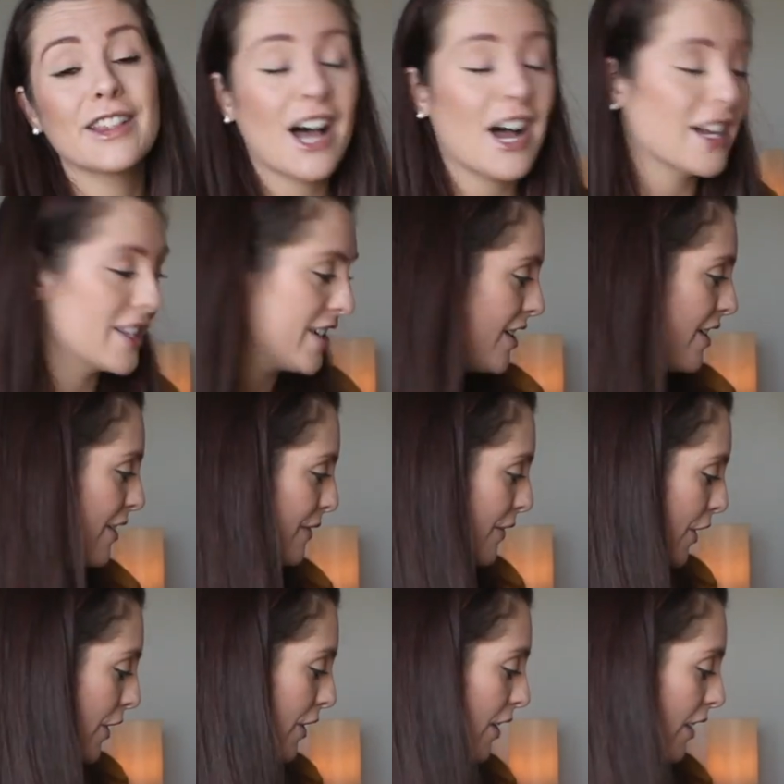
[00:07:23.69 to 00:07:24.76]
lot of
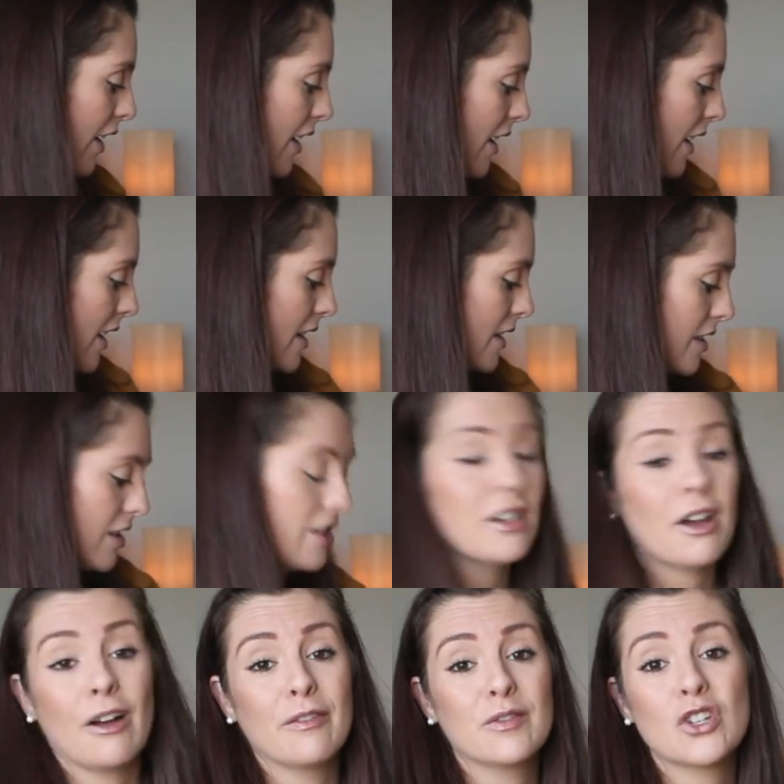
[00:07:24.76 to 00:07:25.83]
her
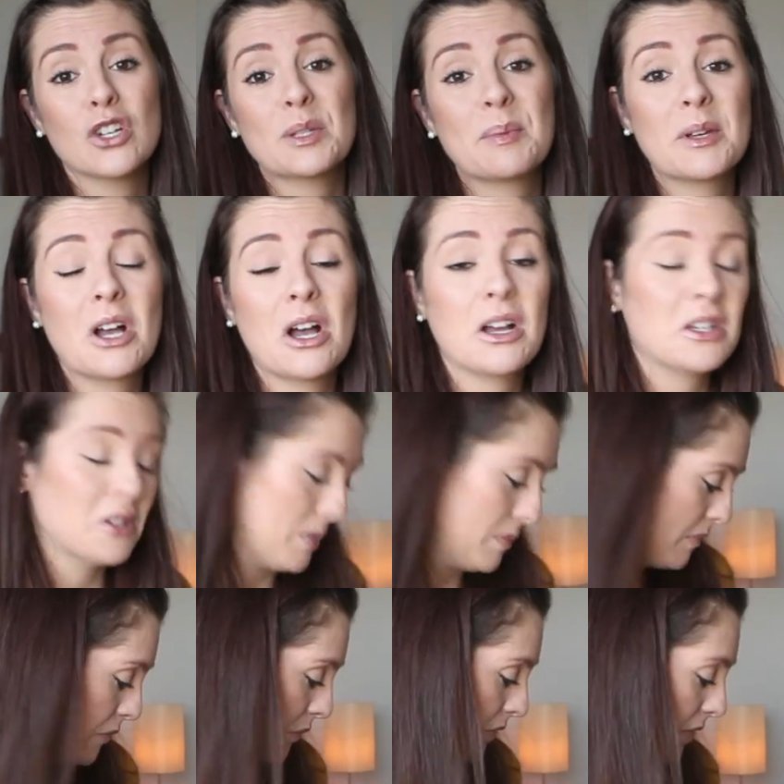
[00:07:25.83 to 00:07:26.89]
stuff just because
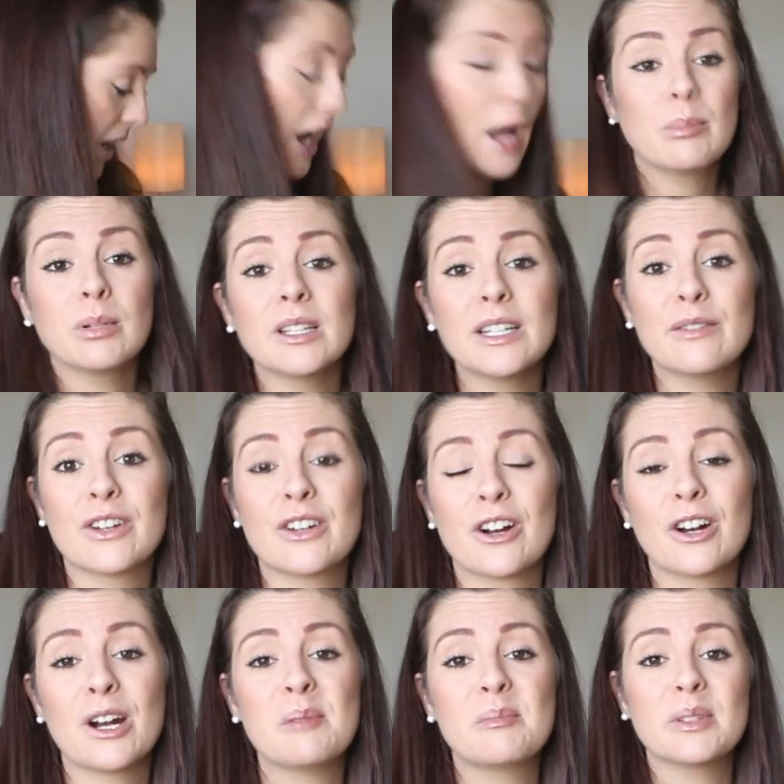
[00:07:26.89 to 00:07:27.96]
I believe in
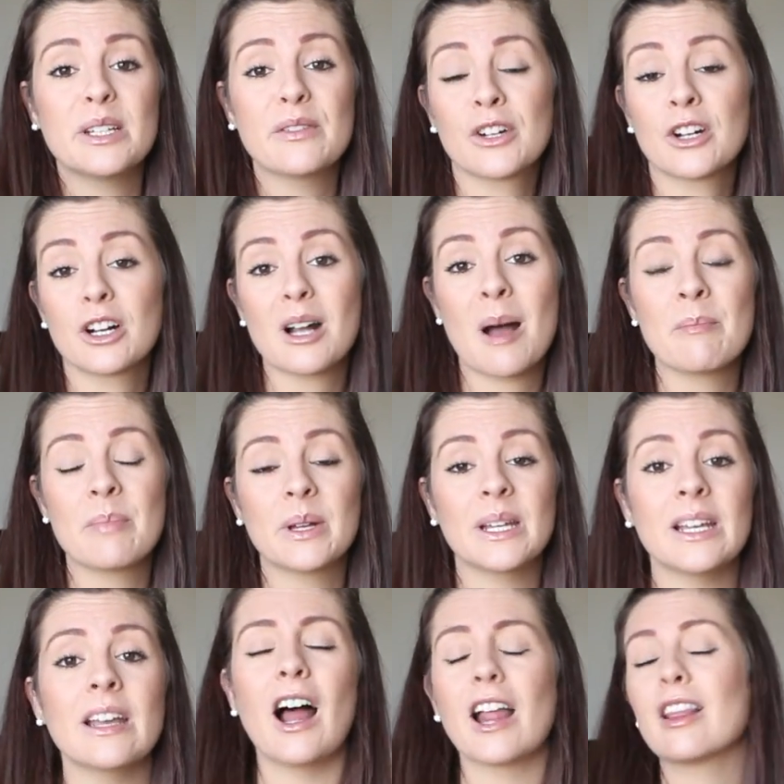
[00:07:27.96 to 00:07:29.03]
her. I believe in her
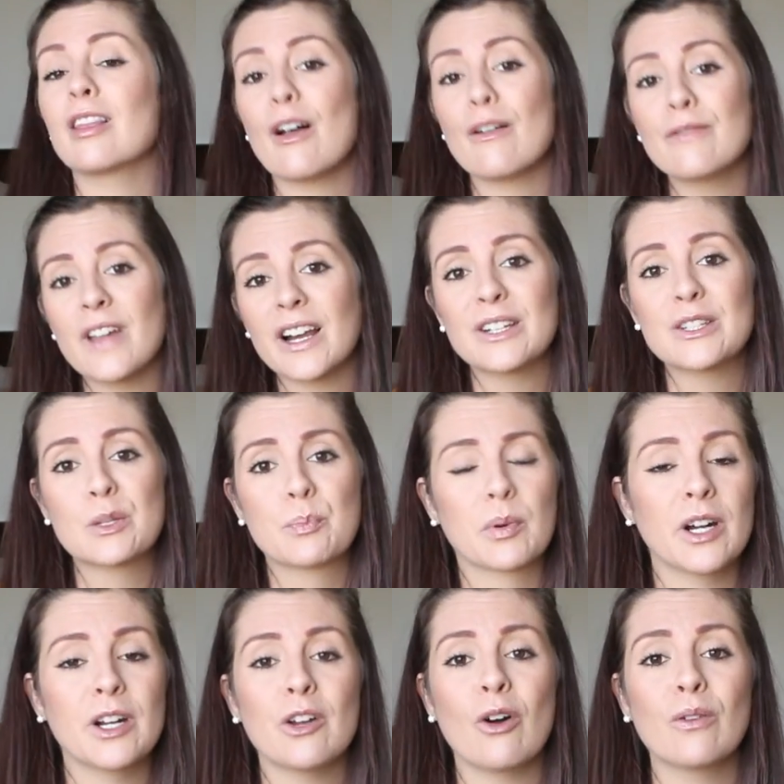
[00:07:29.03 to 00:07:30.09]
company. I love that it's
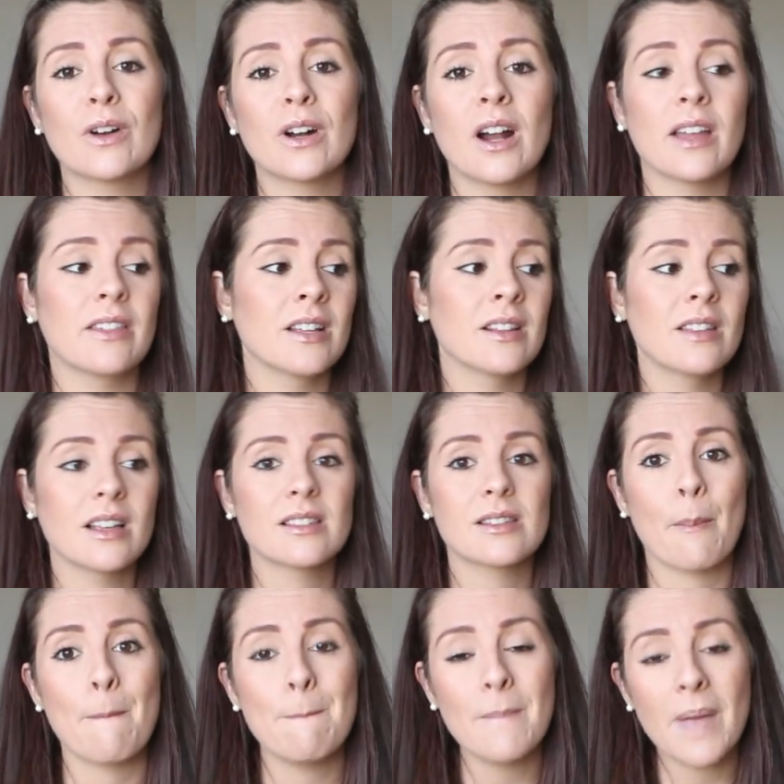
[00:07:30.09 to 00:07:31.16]
prayed over. I think that's
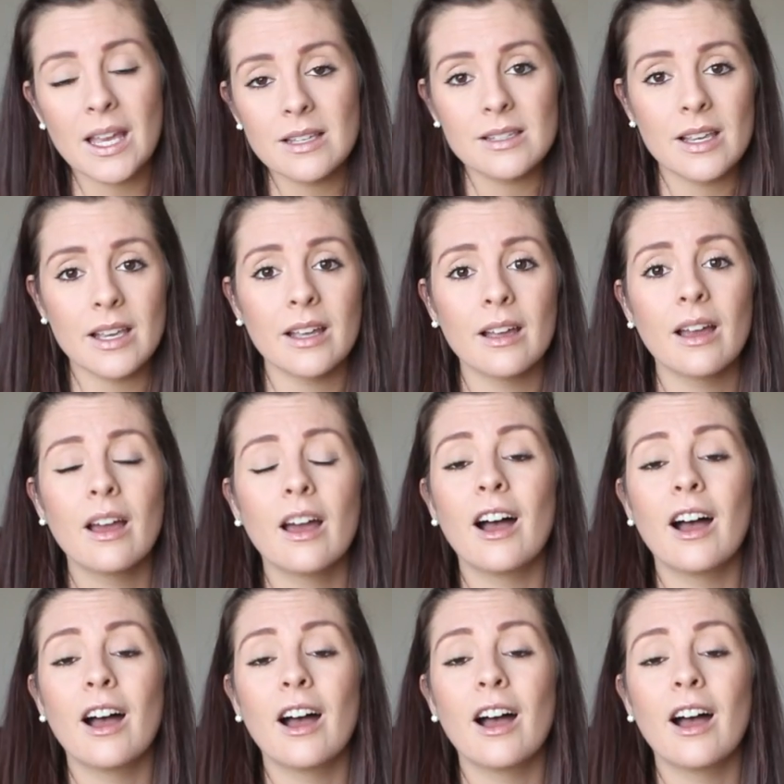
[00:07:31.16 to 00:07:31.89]
amazing.